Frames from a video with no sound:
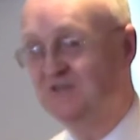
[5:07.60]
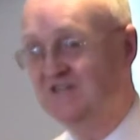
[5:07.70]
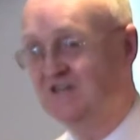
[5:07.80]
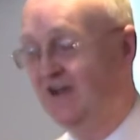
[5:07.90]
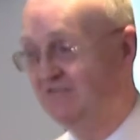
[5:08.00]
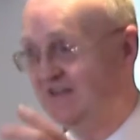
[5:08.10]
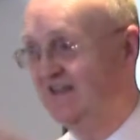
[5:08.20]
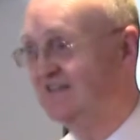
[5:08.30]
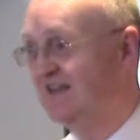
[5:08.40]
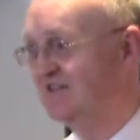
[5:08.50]
this, I have to
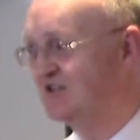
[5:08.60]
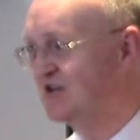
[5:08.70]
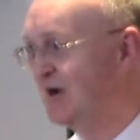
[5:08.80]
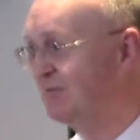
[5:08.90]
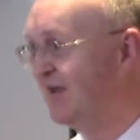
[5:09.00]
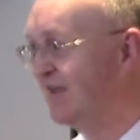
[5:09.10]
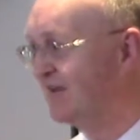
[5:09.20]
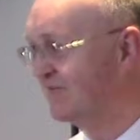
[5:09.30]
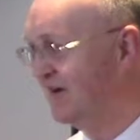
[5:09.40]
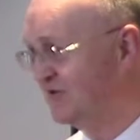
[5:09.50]
get that in the shop.
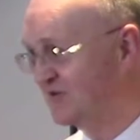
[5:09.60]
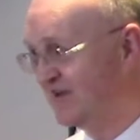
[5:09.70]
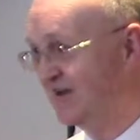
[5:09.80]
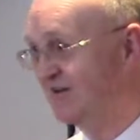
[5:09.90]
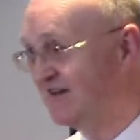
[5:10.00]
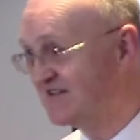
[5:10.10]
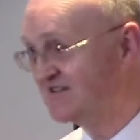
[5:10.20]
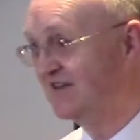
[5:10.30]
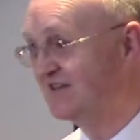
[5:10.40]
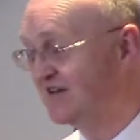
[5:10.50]
Right, you're there, you're
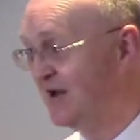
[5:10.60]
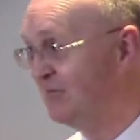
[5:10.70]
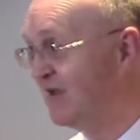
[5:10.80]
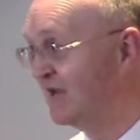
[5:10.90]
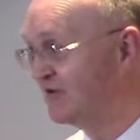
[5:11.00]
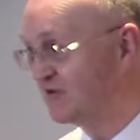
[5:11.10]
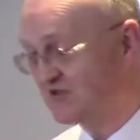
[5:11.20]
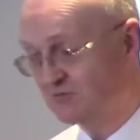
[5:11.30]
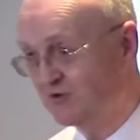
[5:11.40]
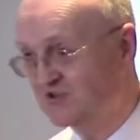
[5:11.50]
listening to them, you're
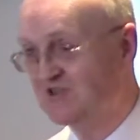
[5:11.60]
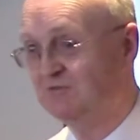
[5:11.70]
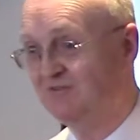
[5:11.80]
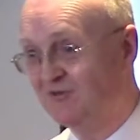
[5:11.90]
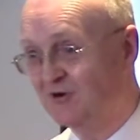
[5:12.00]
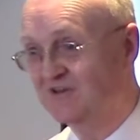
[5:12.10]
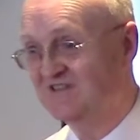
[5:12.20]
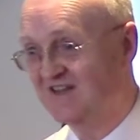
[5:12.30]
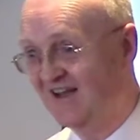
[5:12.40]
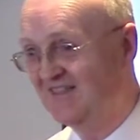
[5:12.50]
supposed to be
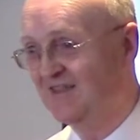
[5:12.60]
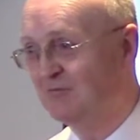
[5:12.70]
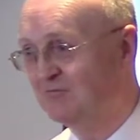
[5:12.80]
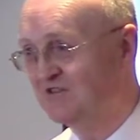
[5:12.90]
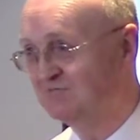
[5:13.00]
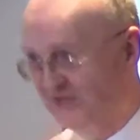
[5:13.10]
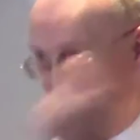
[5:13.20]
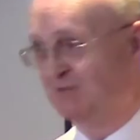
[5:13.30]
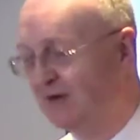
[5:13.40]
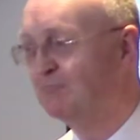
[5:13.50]
focused on them,
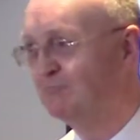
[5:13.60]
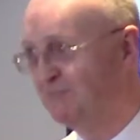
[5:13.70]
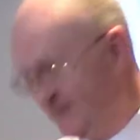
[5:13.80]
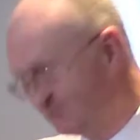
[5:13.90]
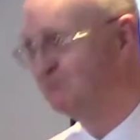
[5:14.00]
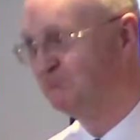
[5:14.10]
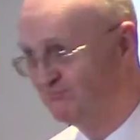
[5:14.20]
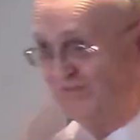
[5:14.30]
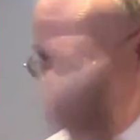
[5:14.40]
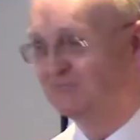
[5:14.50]
but
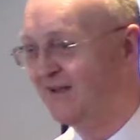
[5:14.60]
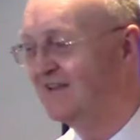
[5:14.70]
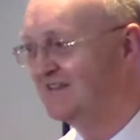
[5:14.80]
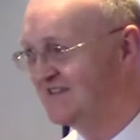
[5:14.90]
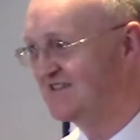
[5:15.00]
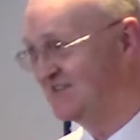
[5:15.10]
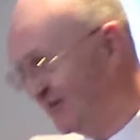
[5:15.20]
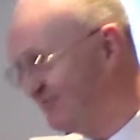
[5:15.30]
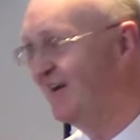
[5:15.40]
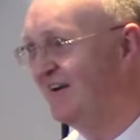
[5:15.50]
these things
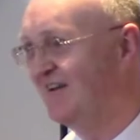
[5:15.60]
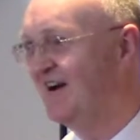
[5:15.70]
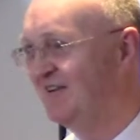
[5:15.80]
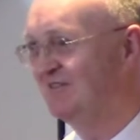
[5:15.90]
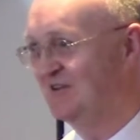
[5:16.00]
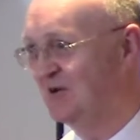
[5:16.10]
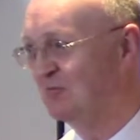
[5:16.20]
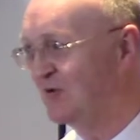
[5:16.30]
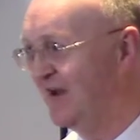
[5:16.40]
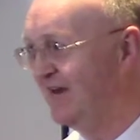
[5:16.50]
are firing off in your
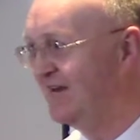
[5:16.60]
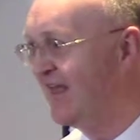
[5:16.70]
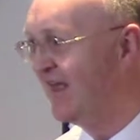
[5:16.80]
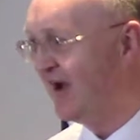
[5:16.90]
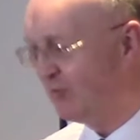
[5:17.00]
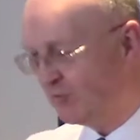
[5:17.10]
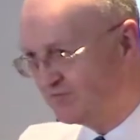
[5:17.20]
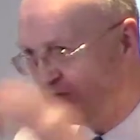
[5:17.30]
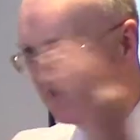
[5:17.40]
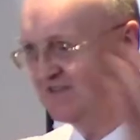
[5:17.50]
brain,
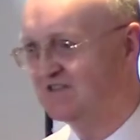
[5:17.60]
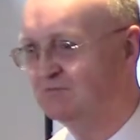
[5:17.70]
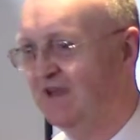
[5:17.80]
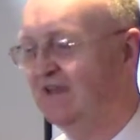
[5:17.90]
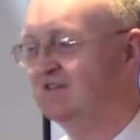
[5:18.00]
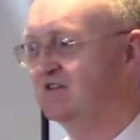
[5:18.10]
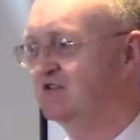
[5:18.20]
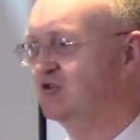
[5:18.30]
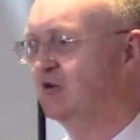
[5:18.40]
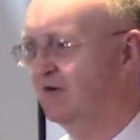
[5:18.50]
and what this means
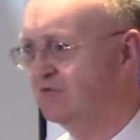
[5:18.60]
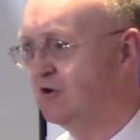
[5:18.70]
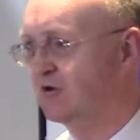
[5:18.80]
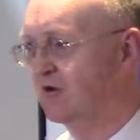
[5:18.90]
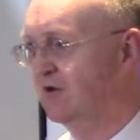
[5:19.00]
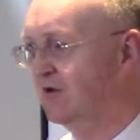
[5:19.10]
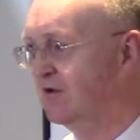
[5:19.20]
is you have total